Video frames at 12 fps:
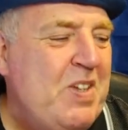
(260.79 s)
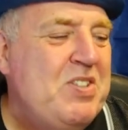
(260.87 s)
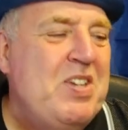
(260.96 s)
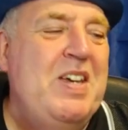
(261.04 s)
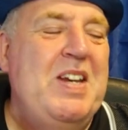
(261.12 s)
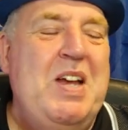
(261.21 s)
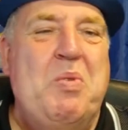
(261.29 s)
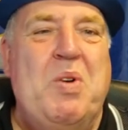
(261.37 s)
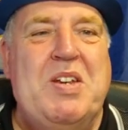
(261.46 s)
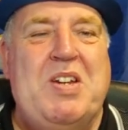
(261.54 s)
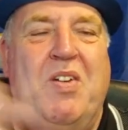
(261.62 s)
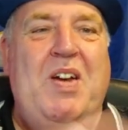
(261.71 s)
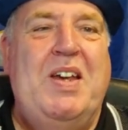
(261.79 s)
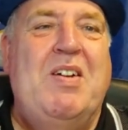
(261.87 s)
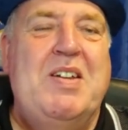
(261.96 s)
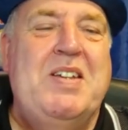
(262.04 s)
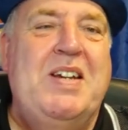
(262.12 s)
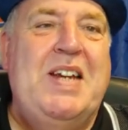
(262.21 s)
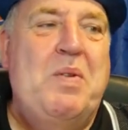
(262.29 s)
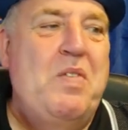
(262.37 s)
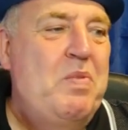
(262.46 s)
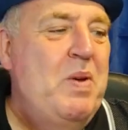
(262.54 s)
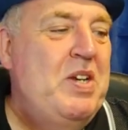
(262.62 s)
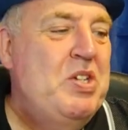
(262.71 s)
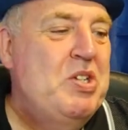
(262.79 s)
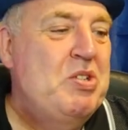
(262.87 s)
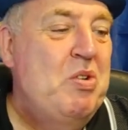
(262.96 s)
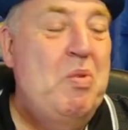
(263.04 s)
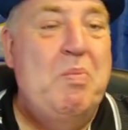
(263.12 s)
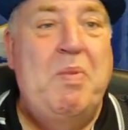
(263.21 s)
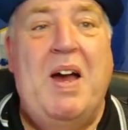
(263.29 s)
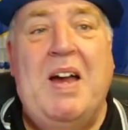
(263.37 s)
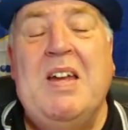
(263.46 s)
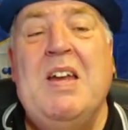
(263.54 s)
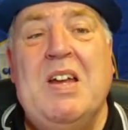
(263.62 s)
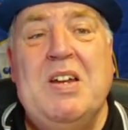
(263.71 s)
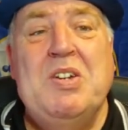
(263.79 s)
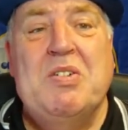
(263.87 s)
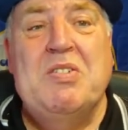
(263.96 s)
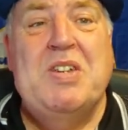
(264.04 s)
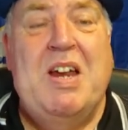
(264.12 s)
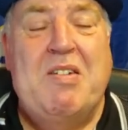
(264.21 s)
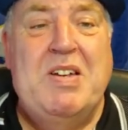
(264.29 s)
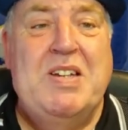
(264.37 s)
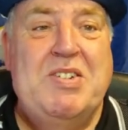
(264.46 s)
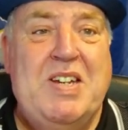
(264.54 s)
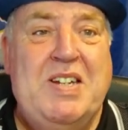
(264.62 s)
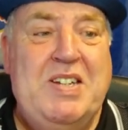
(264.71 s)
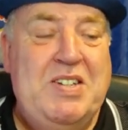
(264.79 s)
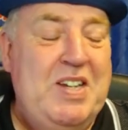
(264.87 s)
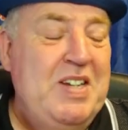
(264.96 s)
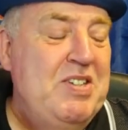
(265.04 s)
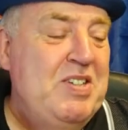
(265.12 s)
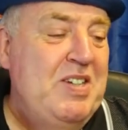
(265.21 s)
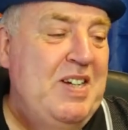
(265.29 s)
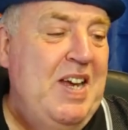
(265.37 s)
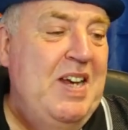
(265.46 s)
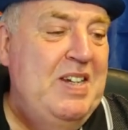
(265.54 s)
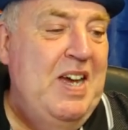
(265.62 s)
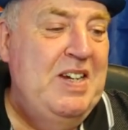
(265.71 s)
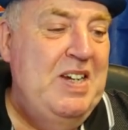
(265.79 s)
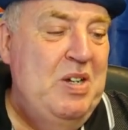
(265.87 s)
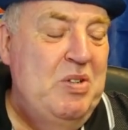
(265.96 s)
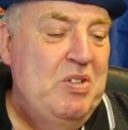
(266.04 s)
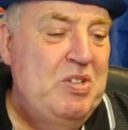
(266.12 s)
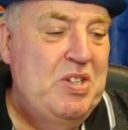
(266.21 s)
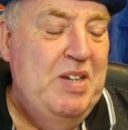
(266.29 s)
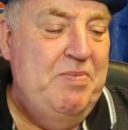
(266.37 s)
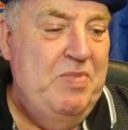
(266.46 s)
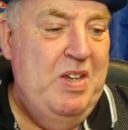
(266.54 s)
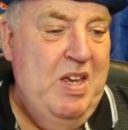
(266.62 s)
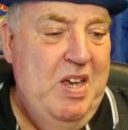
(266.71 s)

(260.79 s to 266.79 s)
So you know what it's like. I take that with a pinch of salt, but John Terry has said he's decent and he looks it.